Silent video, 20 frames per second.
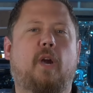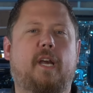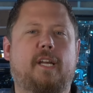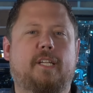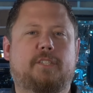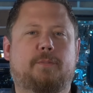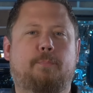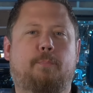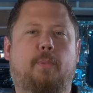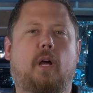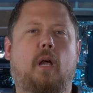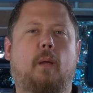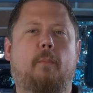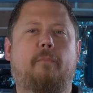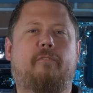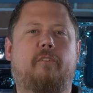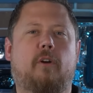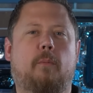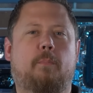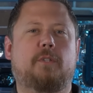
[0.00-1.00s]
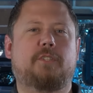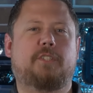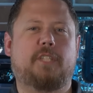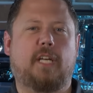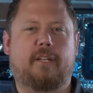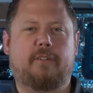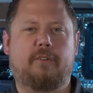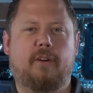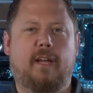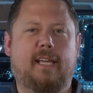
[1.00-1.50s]
brightest bulb for a
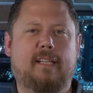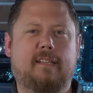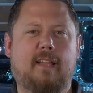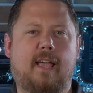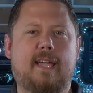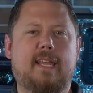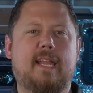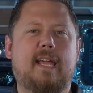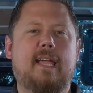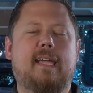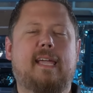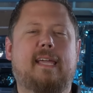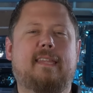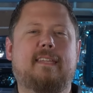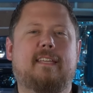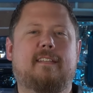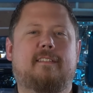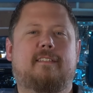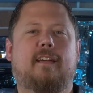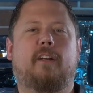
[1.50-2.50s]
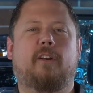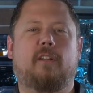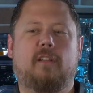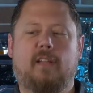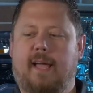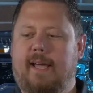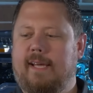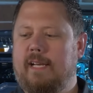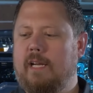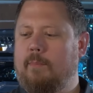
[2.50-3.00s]
projector headlight in the entire
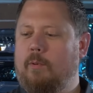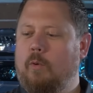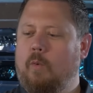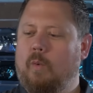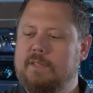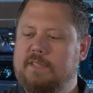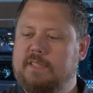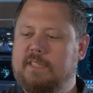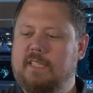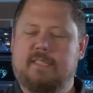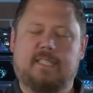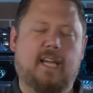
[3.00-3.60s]
lineup was the